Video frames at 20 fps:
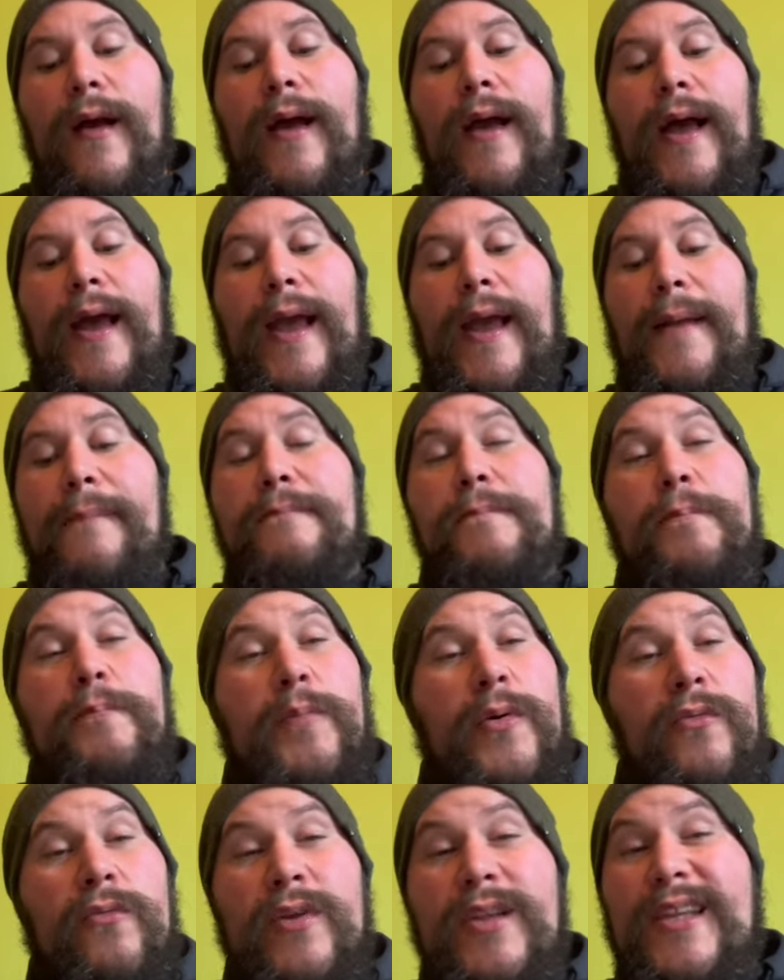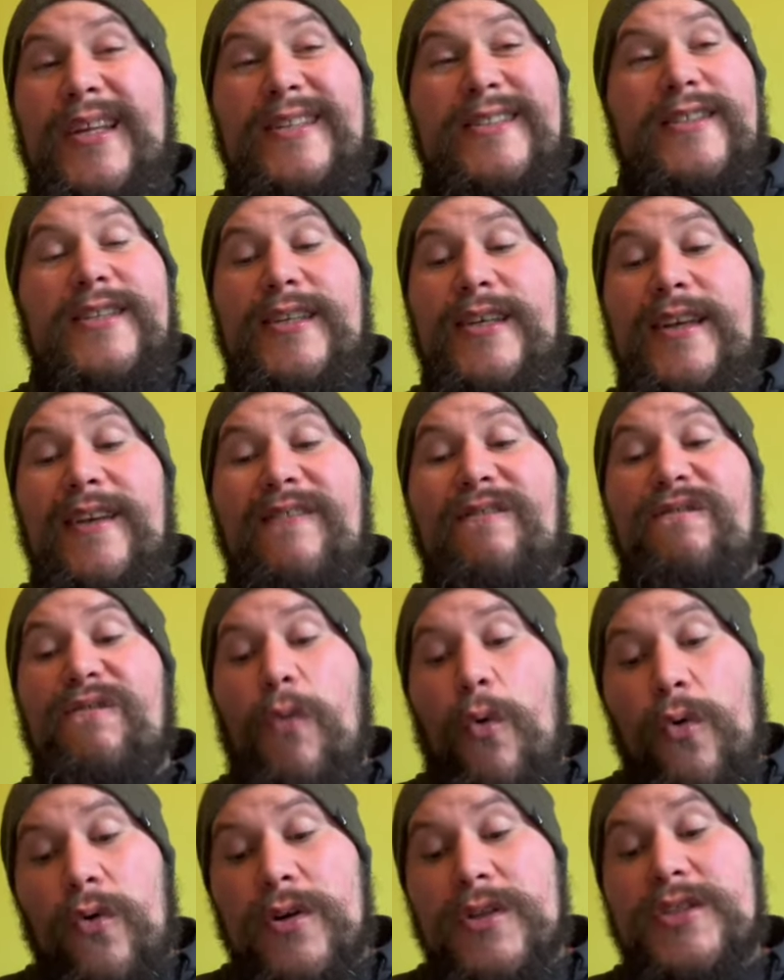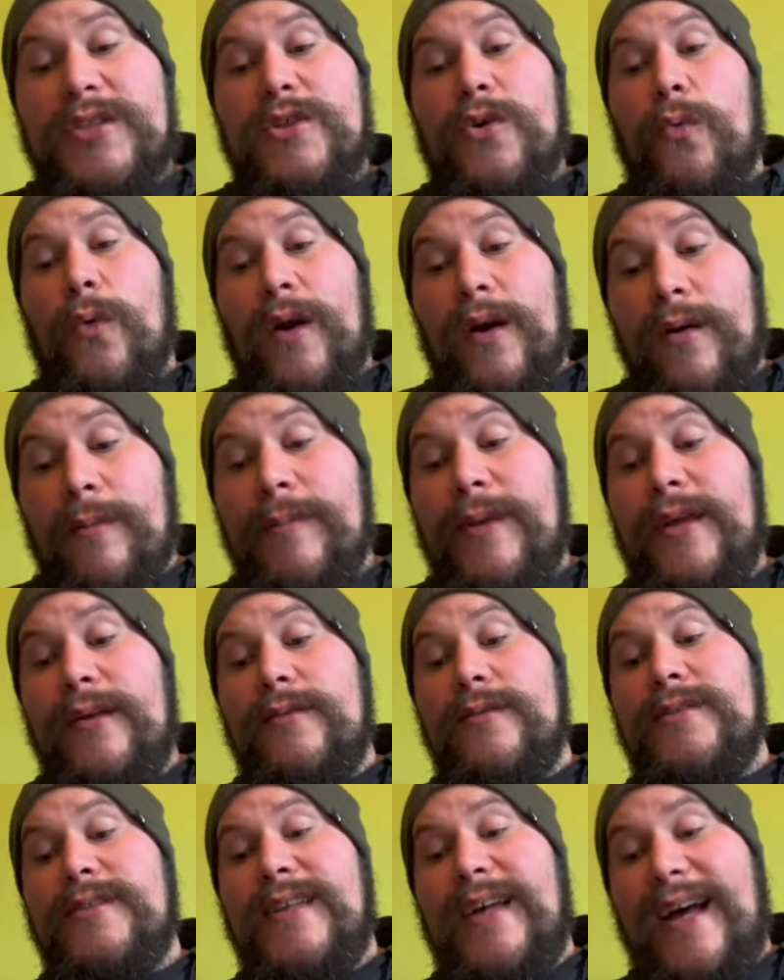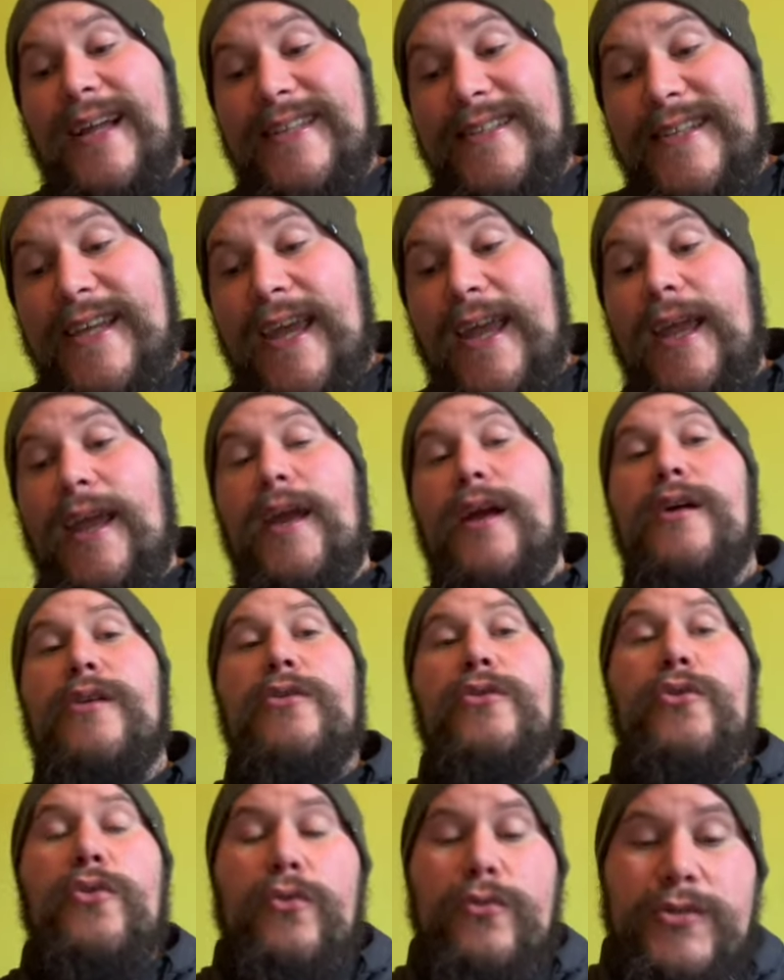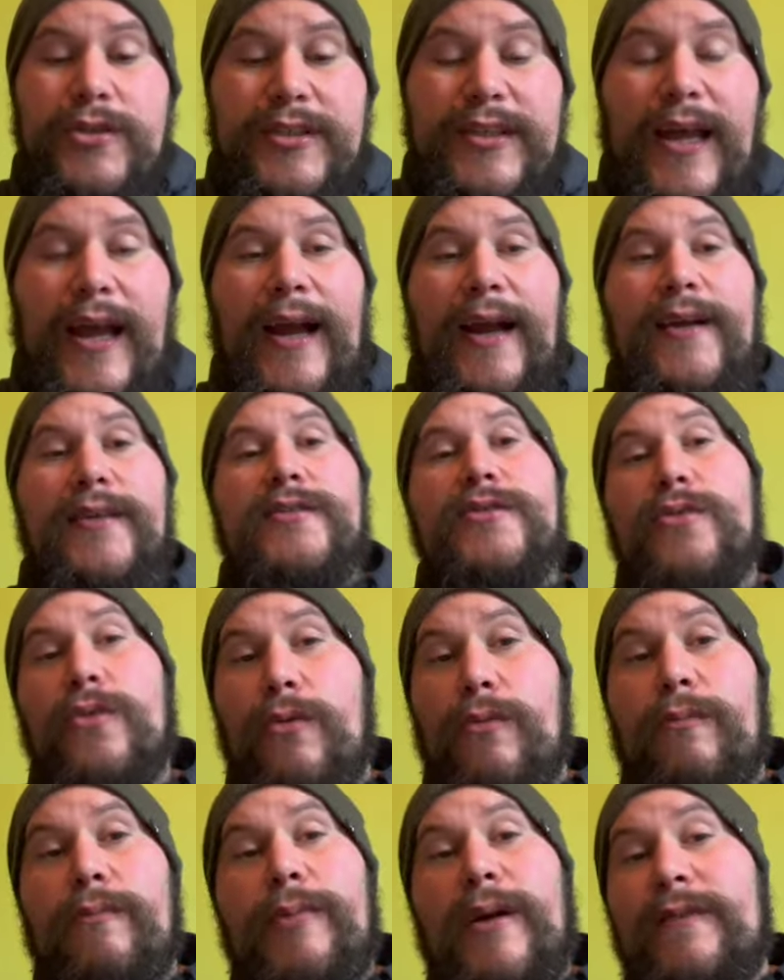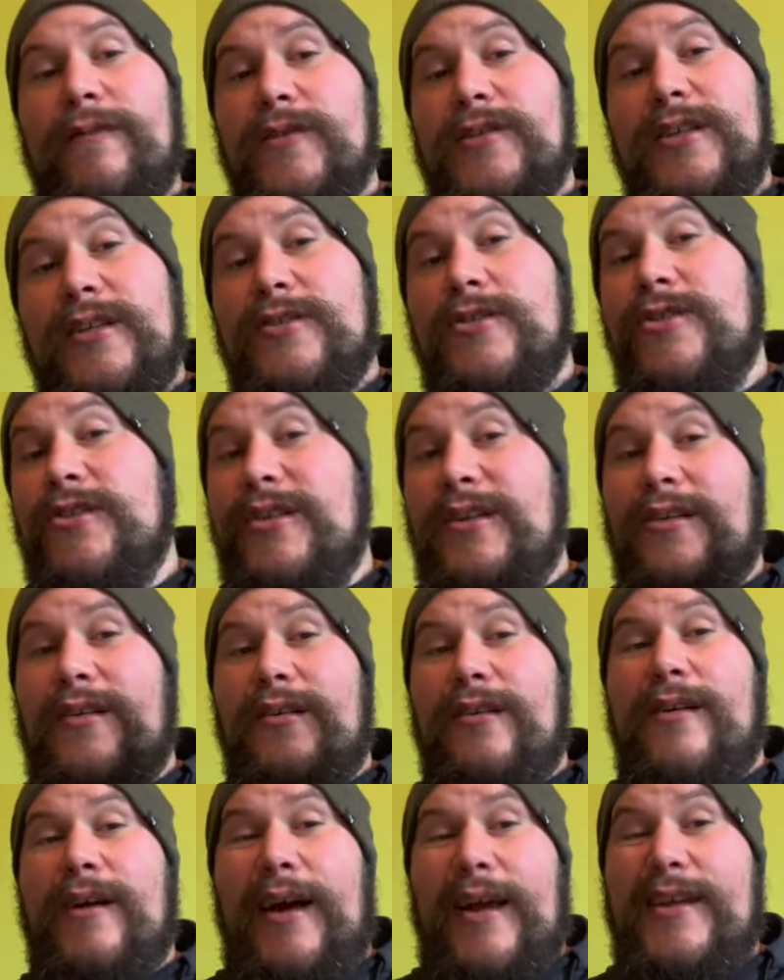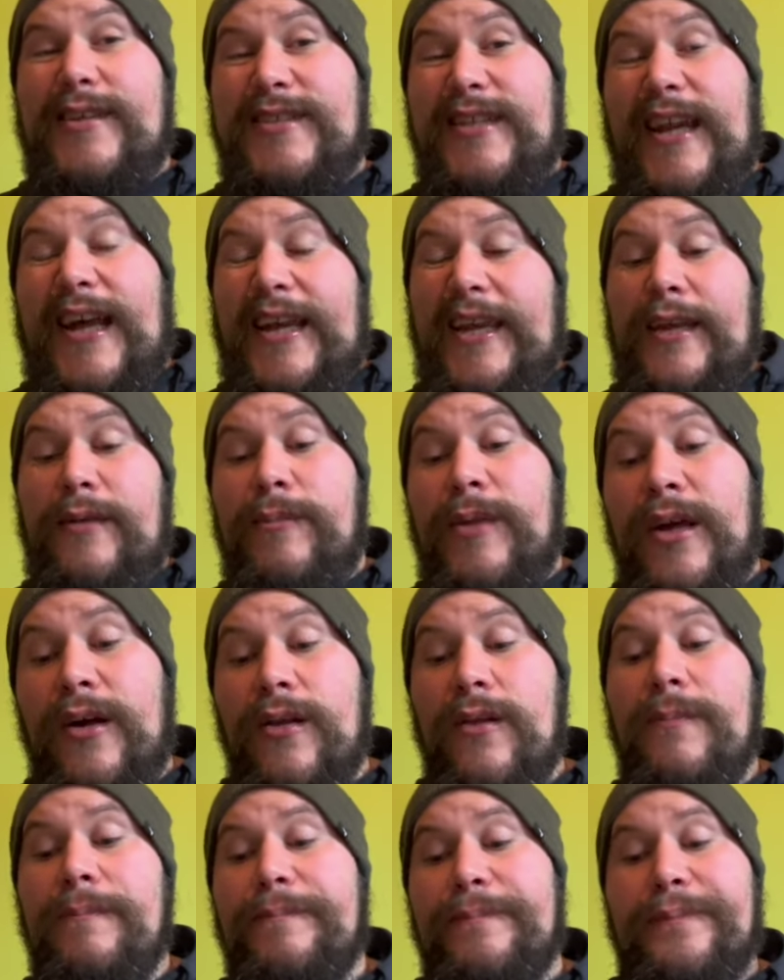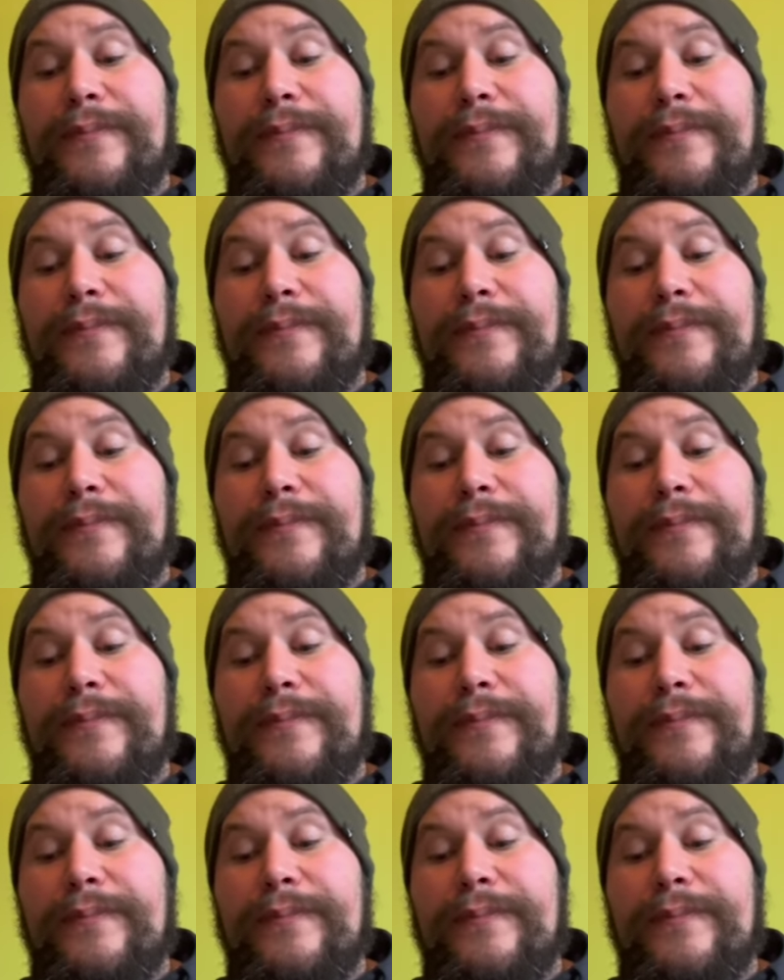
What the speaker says: But really just eating 4 square meals a day, no snacks, so breakfast, lunch, and dinner, and a snacky meal,